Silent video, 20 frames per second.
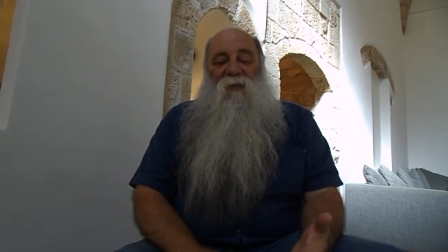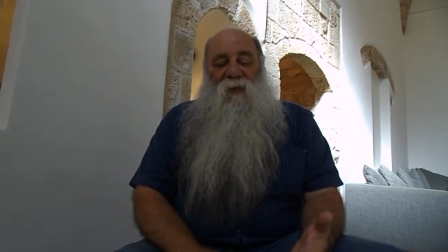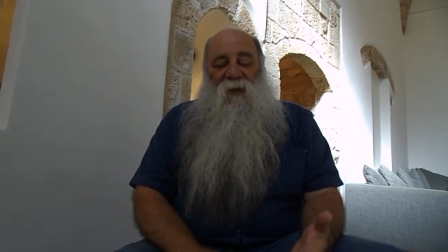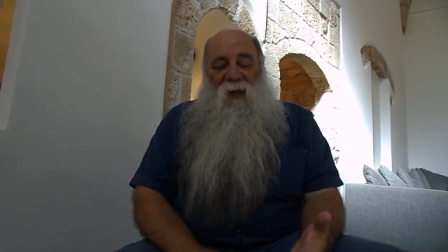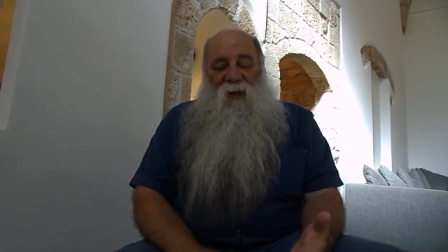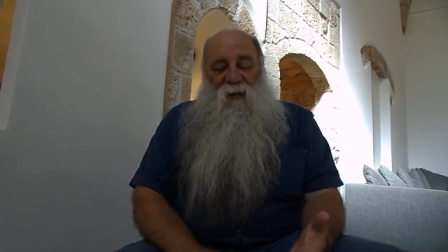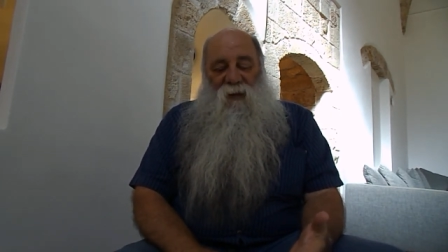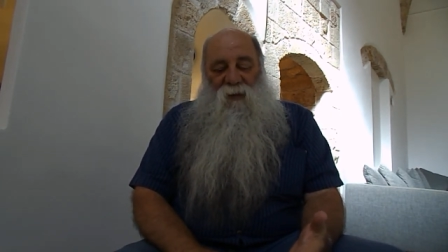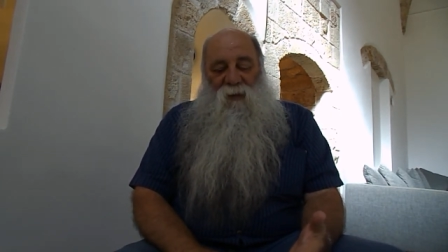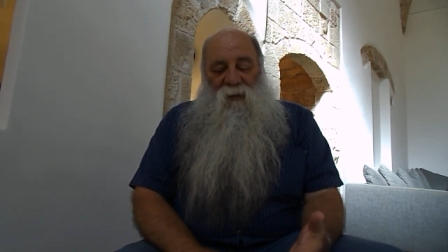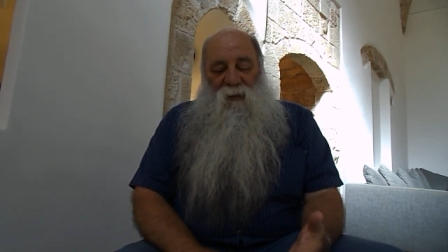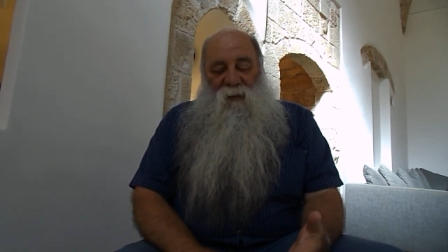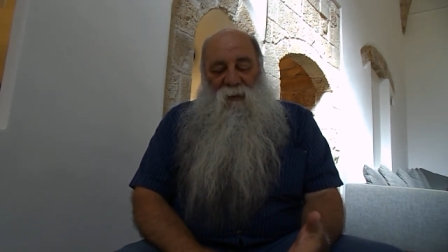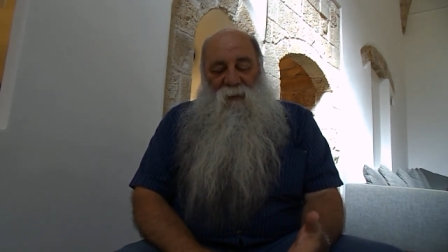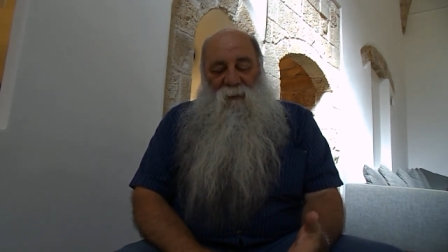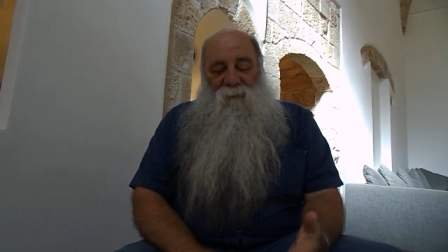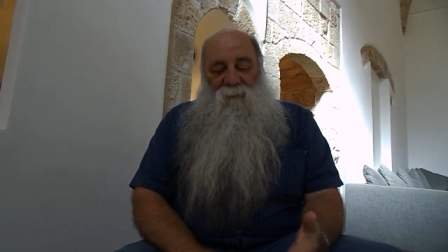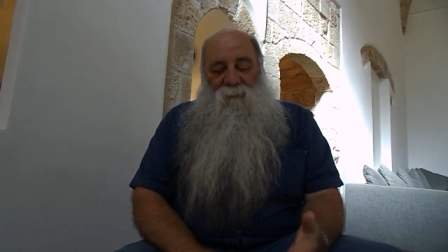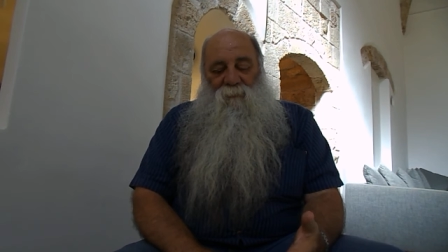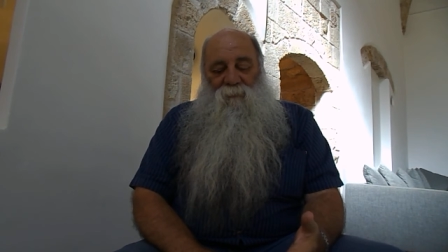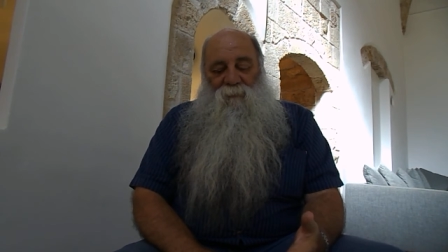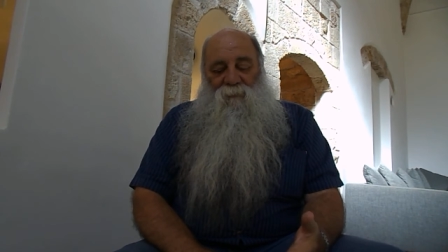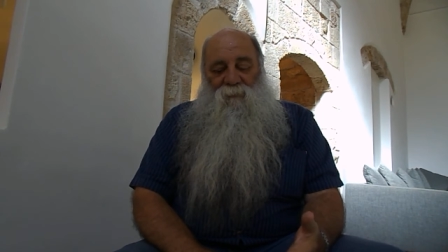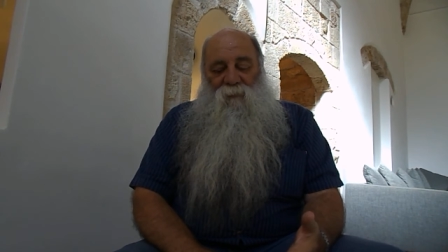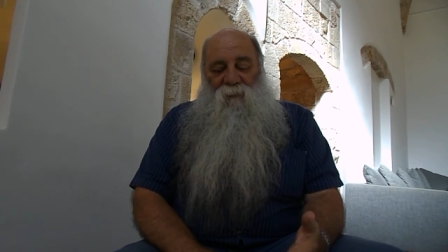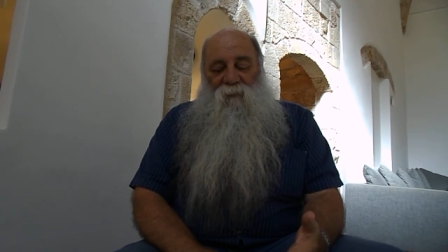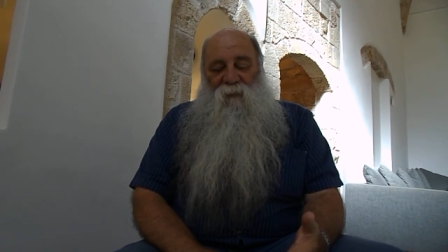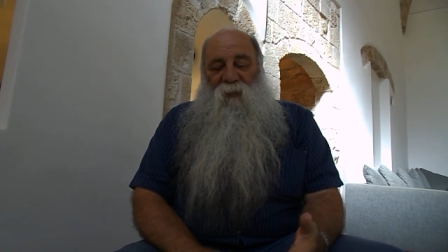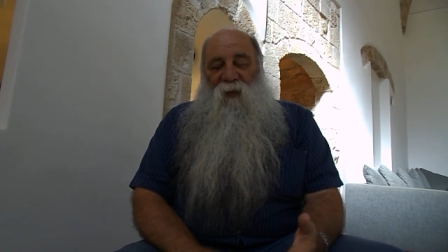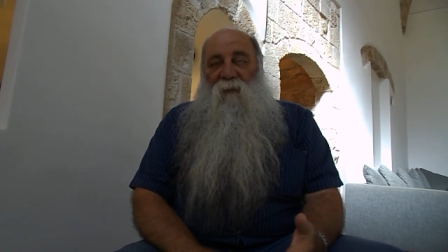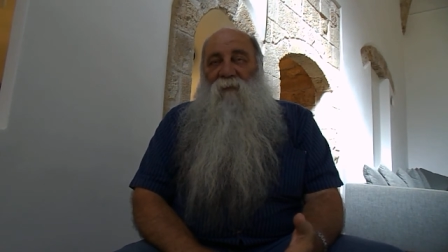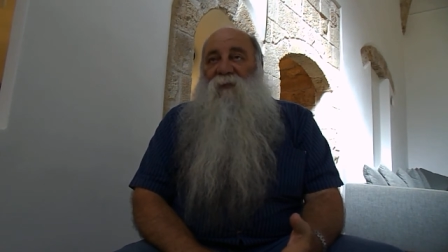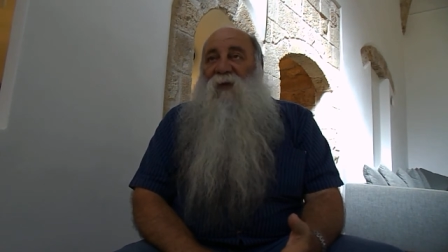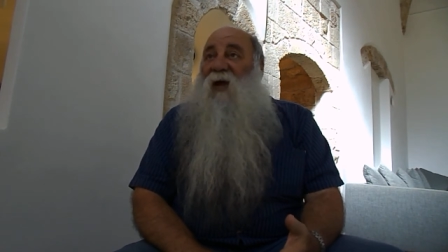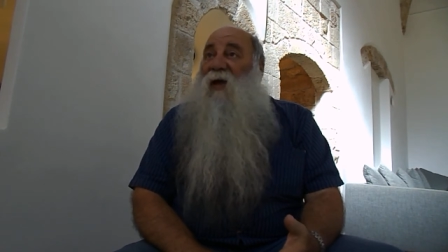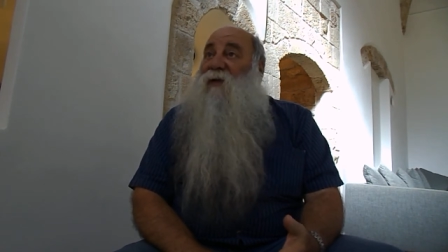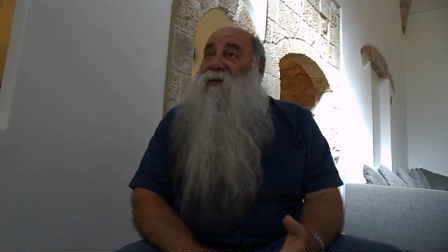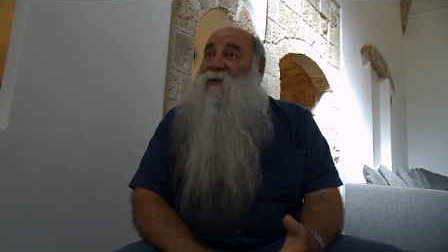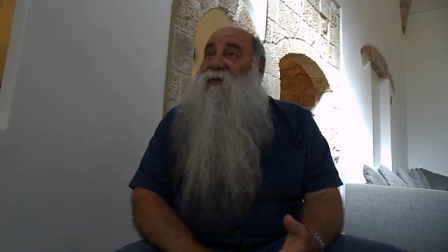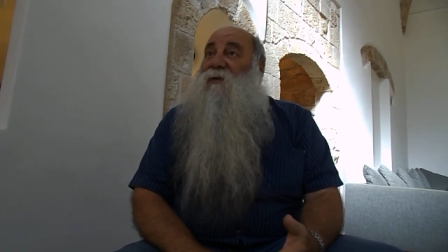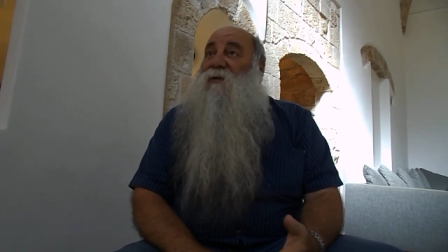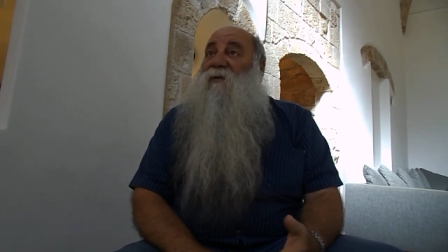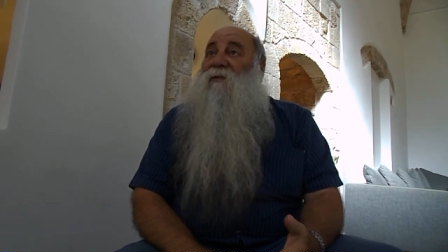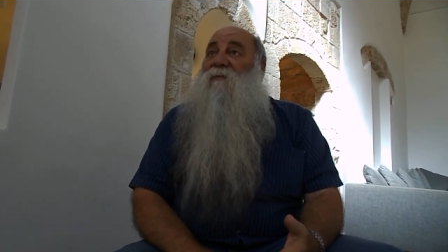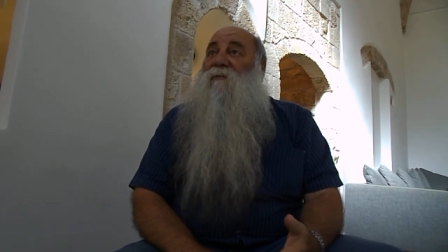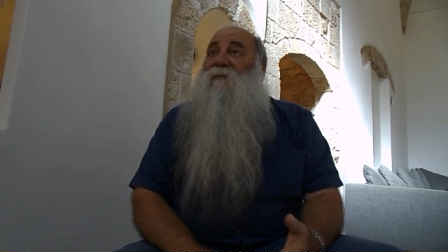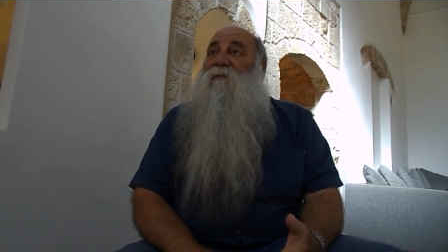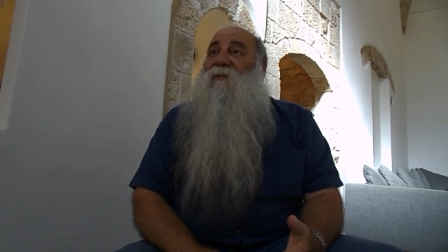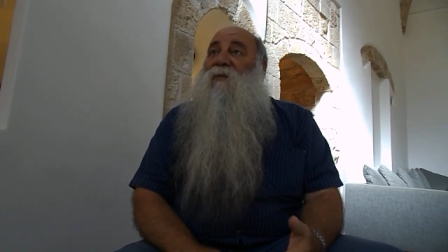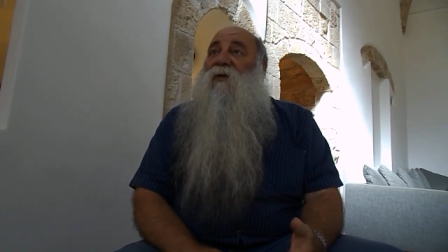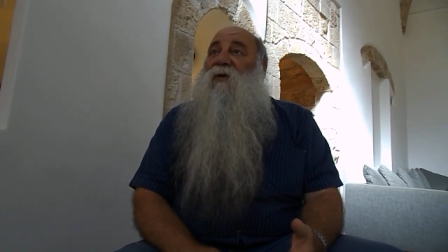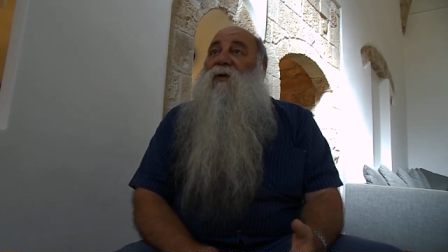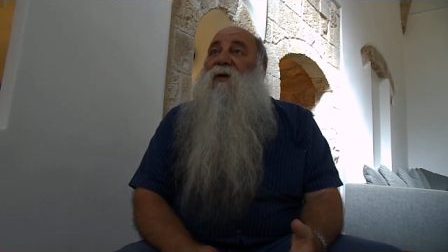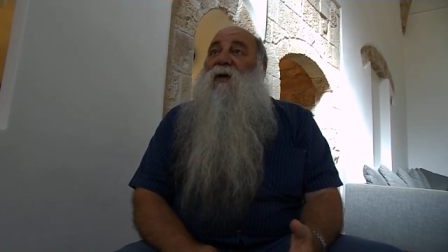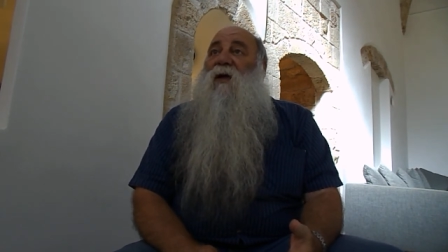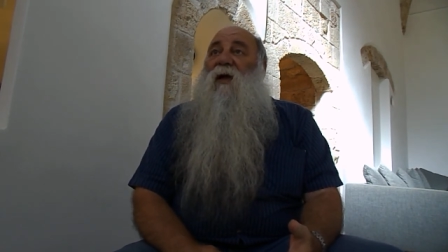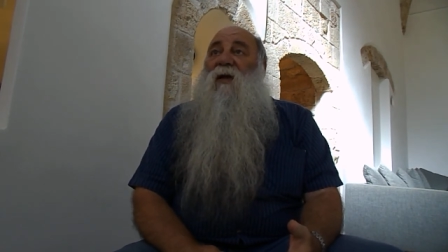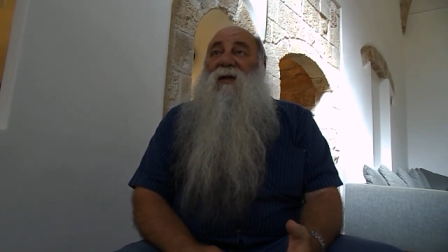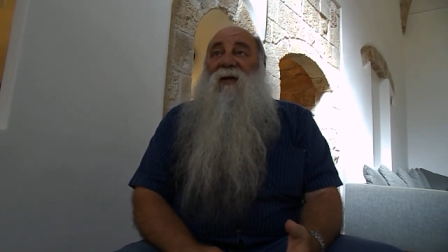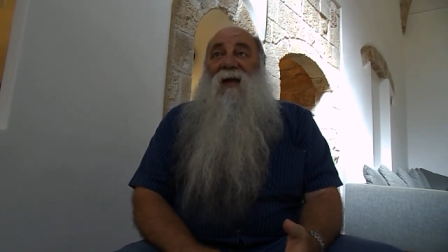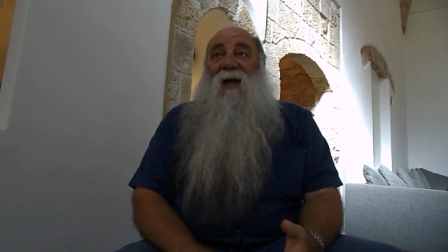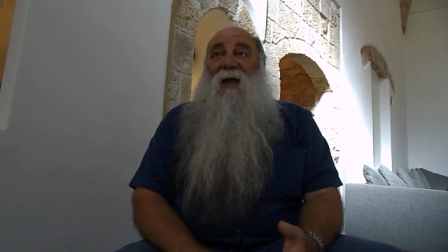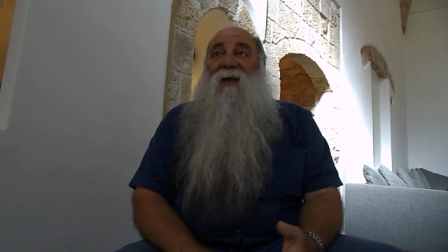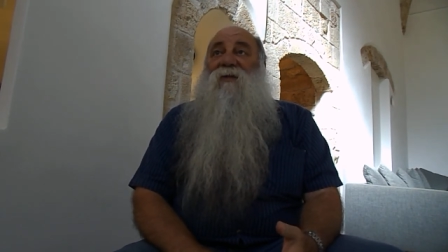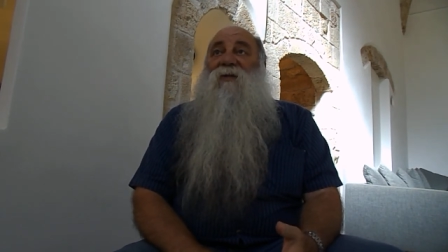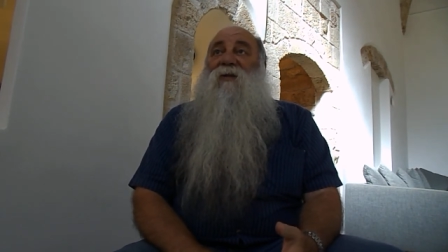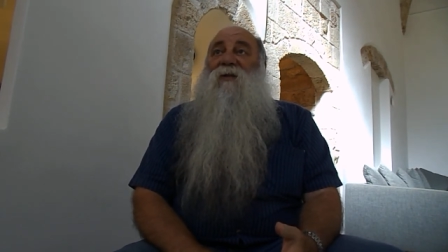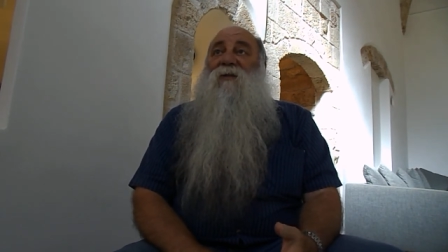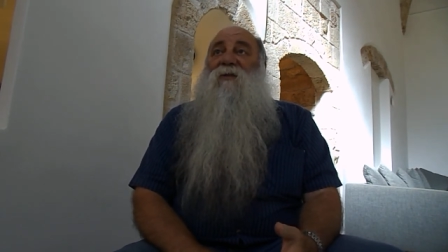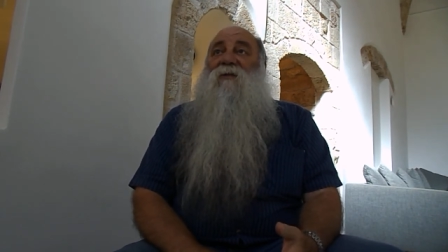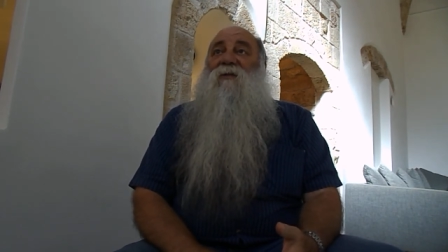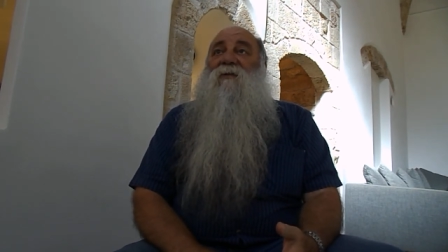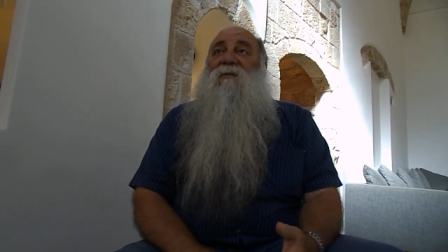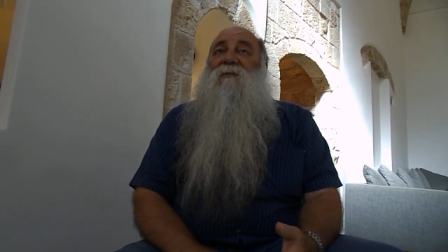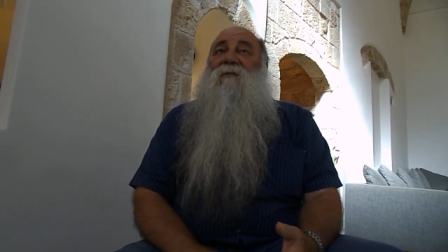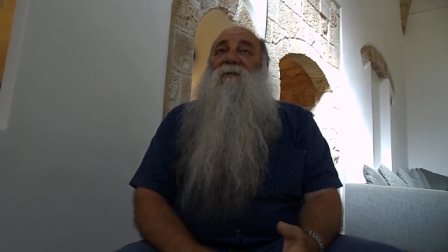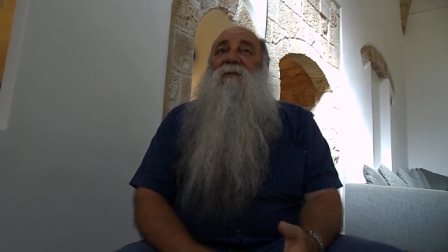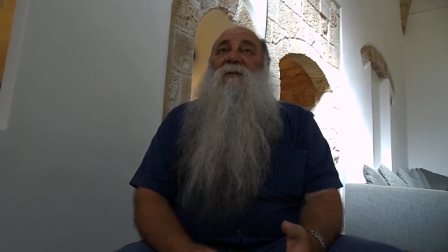like um, plates and glasses